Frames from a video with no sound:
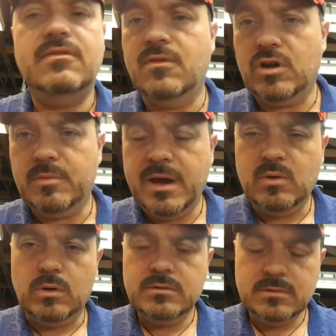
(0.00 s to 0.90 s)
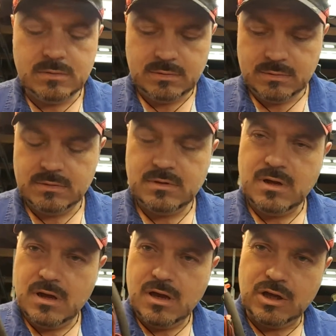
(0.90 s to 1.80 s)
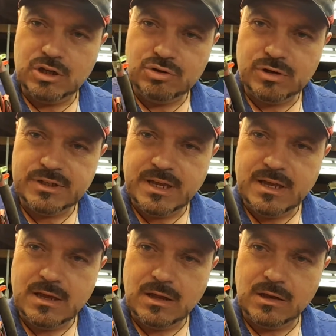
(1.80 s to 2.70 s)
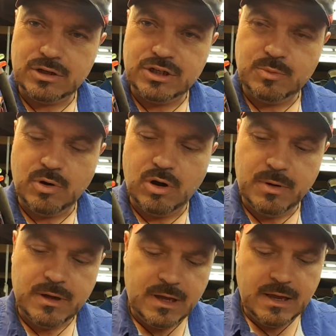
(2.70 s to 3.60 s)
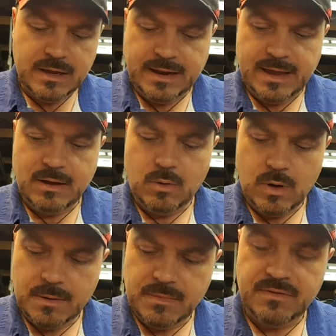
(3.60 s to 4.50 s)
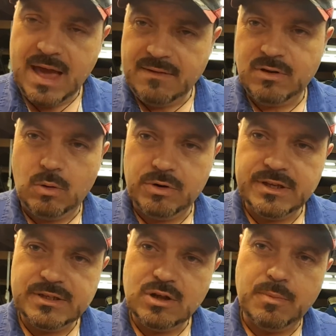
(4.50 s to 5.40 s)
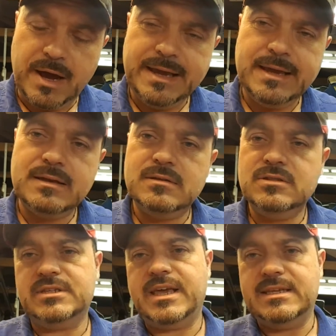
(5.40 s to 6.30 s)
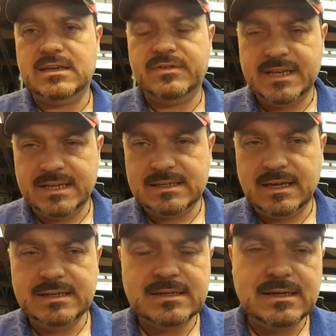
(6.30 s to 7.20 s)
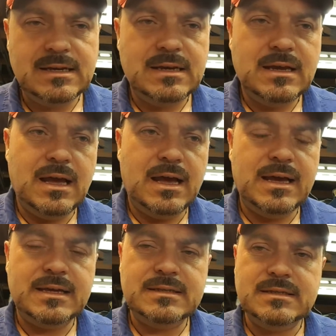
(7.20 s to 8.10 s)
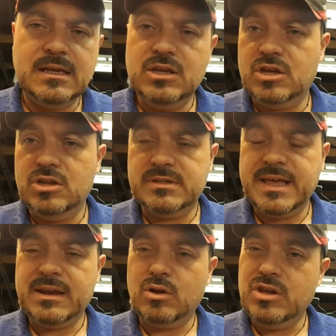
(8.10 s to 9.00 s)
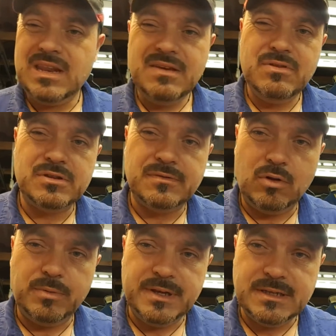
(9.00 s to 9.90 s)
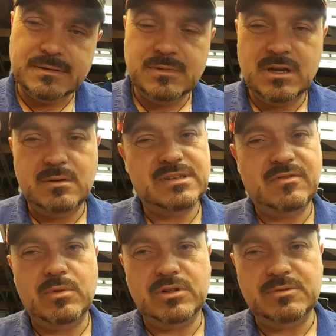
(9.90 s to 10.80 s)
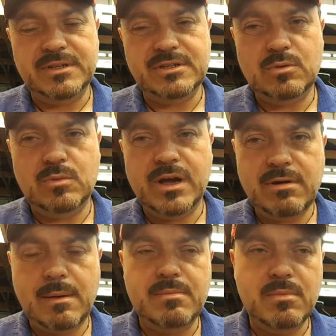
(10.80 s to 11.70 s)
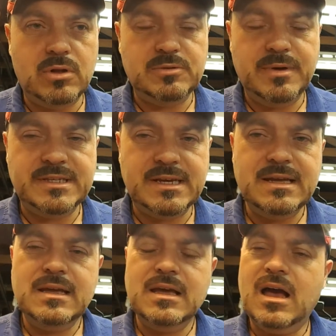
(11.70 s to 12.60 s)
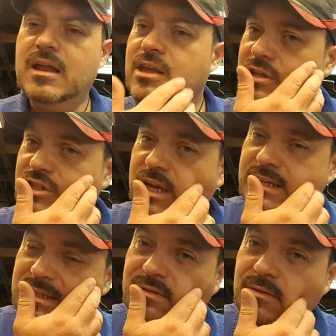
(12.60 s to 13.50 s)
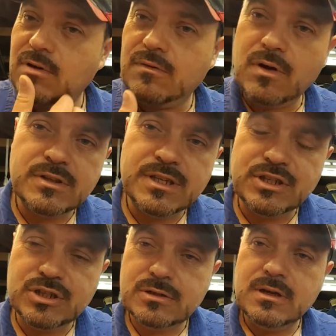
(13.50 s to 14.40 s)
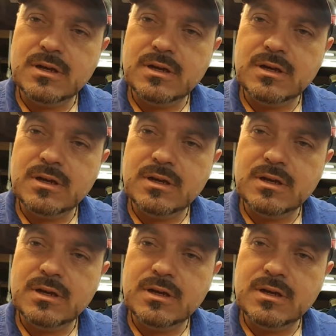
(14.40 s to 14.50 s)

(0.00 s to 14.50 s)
you've already made one, a trusty logic probe. Now, if you haven't got one of these, don't panic. Just get yourself a test light, and you can use that, or you can even use a voltmeter. Yeah, you must have a multimeter somewhere. Grab your multimeter, and you can check to see if you've got a voltage,